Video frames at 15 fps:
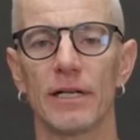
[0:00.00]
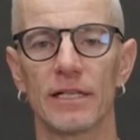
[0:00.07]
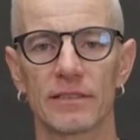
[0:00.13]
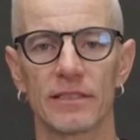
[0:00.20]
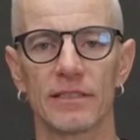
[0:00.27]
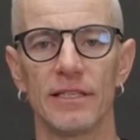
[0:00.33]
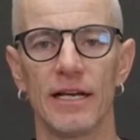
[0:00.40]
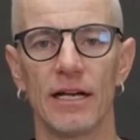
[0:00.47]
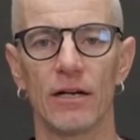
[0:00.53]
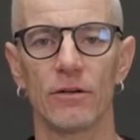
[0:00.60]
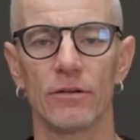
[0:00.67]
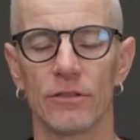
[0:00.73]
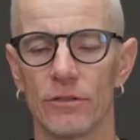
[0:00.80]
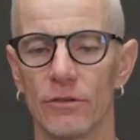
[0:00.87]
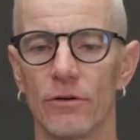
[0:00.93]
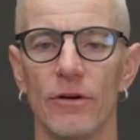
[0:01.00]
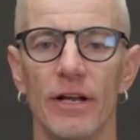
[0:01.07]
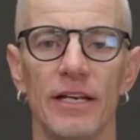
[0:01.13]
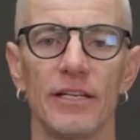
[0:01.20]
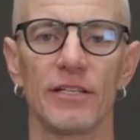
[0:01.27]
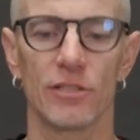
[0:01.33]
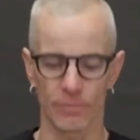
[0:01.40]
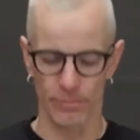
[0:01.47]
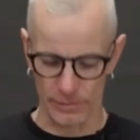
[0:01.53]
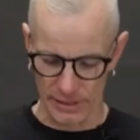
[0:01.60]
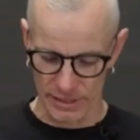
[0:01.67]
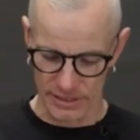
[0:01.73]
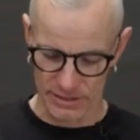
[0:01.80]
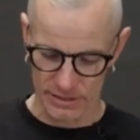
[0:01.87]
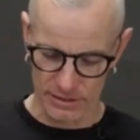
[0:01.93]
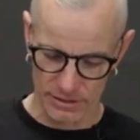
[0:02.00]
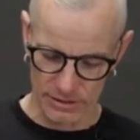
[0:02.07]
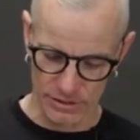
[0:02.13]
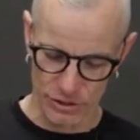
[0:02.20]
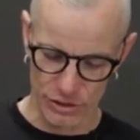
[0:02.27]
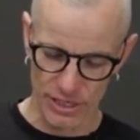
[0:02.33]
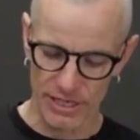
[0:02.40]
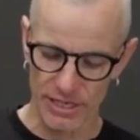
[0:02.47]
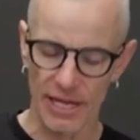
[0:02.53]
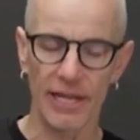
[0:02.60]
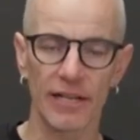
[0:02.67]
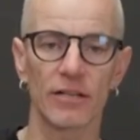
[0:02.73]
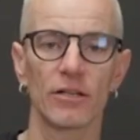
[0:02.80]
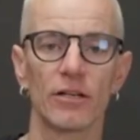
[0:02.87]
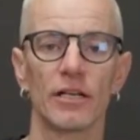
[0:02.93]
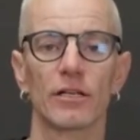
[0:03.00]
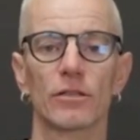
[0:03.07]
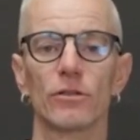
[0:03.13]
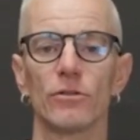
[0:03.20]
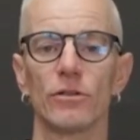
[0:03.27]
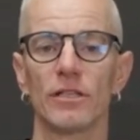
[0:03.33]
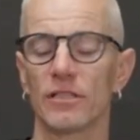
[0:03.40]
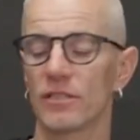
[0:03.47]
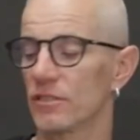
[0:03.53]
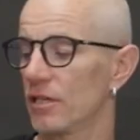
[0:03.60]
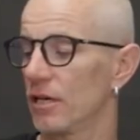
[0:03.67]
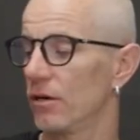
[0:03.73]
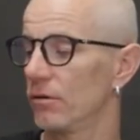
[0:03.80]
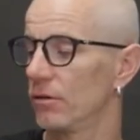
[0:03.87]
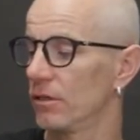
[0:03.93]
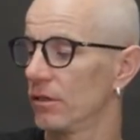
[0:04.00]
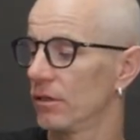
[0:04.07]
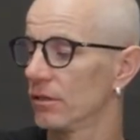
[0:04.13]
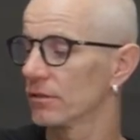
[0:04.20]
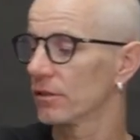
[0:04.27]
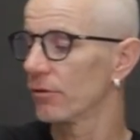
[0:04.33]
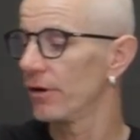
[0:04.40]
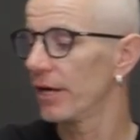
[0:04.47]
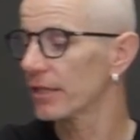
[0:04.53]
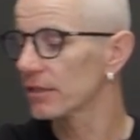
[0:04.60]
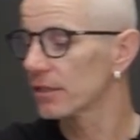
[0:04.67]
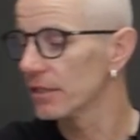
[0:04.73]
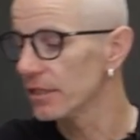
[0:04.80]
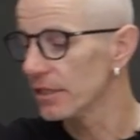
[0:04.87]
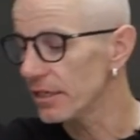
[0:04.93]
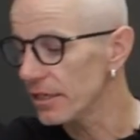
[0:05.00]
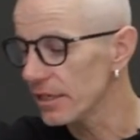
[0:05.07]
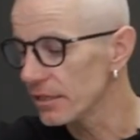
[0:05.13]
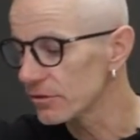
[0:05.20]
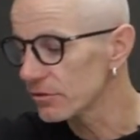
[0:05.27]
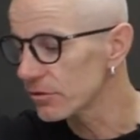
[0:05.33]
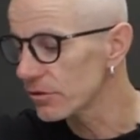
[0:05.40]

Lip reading: any of my videos covering this, I guess, concerns on this hanger style before,